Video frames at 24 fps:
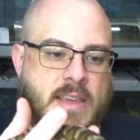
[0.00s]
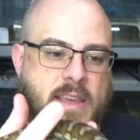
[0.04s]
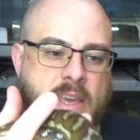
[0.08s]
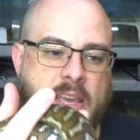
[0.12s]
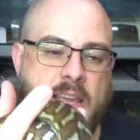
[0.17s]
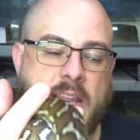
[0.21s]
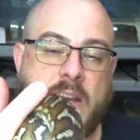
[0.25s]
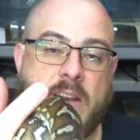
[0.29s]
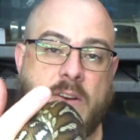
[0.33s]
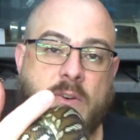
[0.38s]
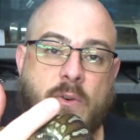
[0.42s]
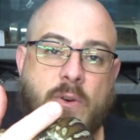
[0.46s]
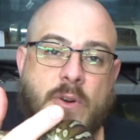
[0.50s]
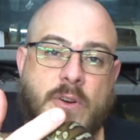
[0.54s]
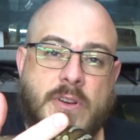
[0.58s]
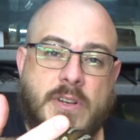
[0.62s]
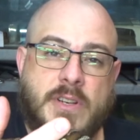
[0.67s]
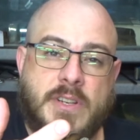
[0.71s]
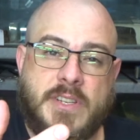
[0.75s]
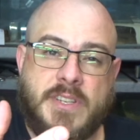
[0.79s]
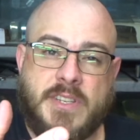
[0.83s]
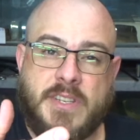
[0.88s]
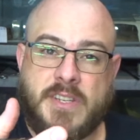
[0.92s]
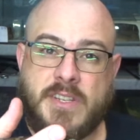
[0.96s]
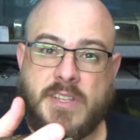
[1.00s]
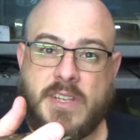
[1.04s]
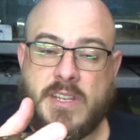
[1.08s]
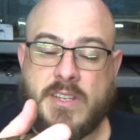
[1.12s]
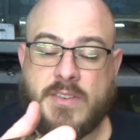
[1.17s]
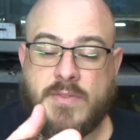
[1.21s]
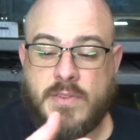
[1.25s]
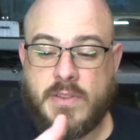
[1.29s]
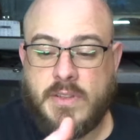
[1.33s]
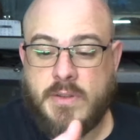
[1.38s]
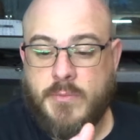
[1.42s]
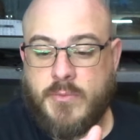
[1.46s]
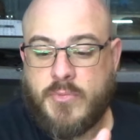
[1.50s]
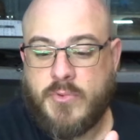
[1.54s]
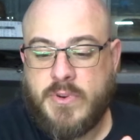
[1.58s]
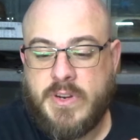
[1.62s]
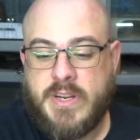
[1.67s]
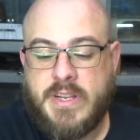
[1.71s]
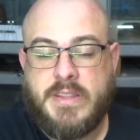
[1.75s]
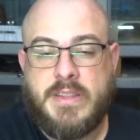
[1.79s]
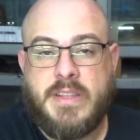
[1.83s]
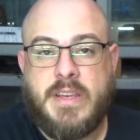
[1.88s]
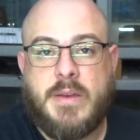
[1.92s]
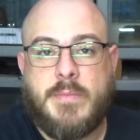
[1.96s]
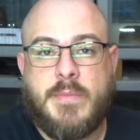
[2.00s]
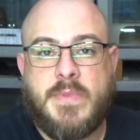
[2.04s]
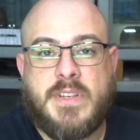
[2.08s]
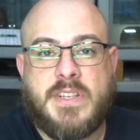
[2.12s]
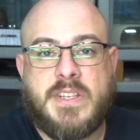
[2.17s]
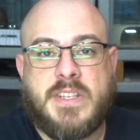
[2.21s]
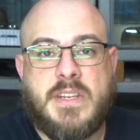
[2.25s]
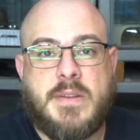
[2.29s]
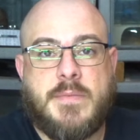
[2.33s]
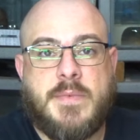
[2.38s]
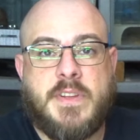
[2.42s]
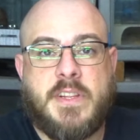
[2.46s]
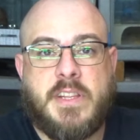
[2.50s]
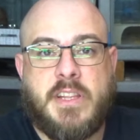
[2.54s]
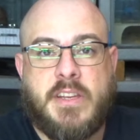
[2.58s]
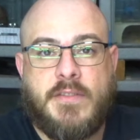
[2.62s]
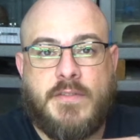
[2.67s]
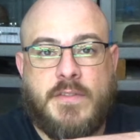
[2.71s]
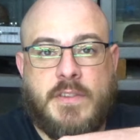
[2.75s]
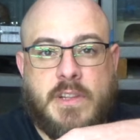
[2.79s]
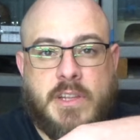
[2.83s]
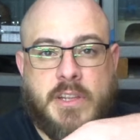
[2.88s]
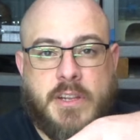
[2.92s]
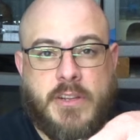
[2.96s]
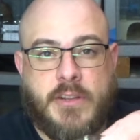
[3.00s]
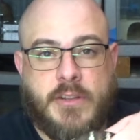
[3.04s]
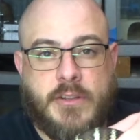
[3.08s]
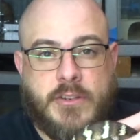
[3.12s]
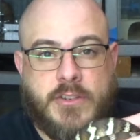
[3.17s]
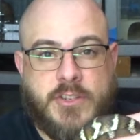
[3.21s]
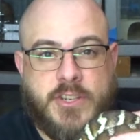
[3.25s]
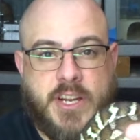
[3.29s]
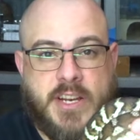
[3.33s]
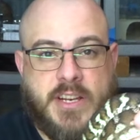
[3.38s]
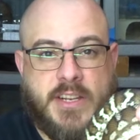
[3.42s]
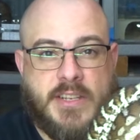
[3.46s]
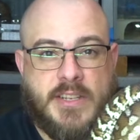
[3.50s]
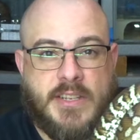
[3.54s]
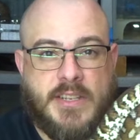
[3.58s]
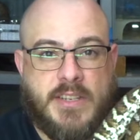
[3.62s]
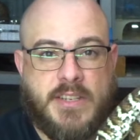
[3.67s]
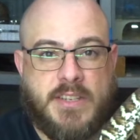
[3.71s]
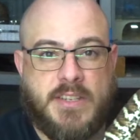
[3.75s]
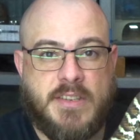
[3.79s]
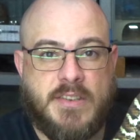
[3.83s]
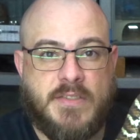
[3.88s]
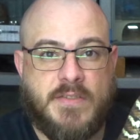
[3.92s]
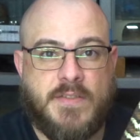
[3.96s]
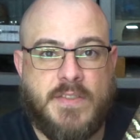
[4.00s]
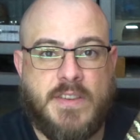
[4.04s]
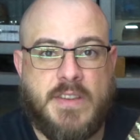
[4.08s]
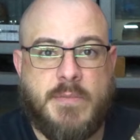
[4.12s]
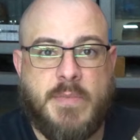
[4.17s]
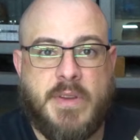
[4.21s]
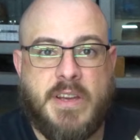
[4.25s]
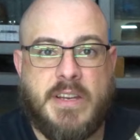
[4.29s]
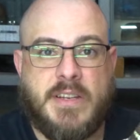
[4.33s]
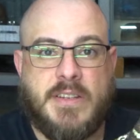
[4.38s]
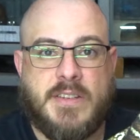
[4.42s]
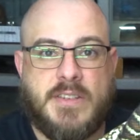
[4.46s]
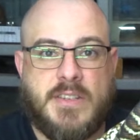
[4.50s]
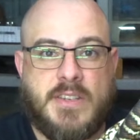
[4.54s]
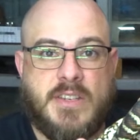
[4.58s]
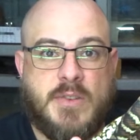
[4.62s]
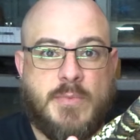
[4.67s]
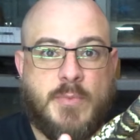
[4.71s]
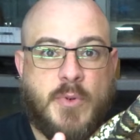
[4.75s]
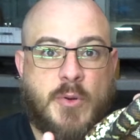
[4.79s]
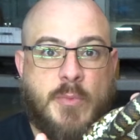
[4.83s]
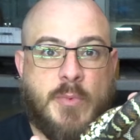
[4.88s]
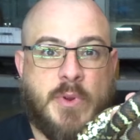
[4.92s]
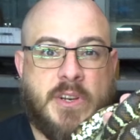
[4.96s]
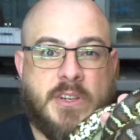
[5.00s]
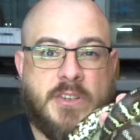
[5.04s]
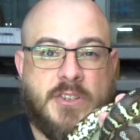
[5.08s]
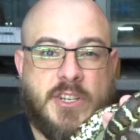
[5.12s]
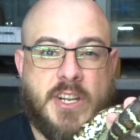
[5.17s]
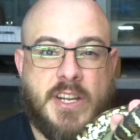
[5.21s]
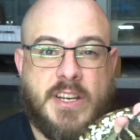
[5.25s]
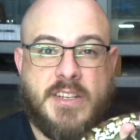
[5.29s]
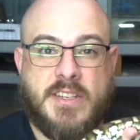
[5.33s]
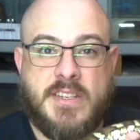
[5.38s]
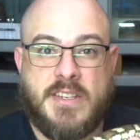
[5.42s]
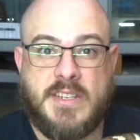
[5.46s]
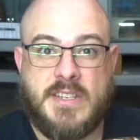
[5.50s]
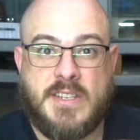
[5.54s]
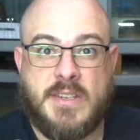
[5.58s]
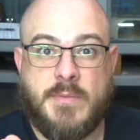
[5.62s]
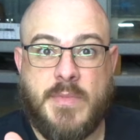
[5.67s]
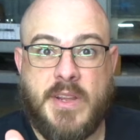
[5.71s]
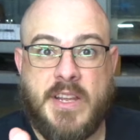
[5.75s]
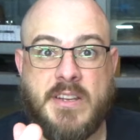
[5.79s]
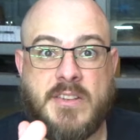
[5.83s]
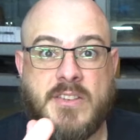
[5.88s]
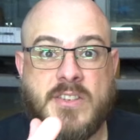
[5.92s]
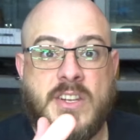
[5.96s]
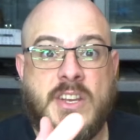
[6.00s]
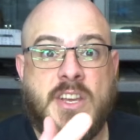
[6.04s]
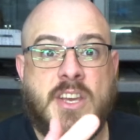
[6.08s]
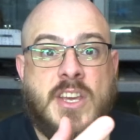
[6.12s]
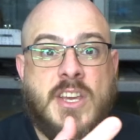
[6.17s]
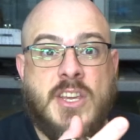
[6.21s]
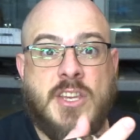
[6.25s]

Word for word: And in order to successfully breed them and stimulate follicular genesis in females and spermatogenesis in males,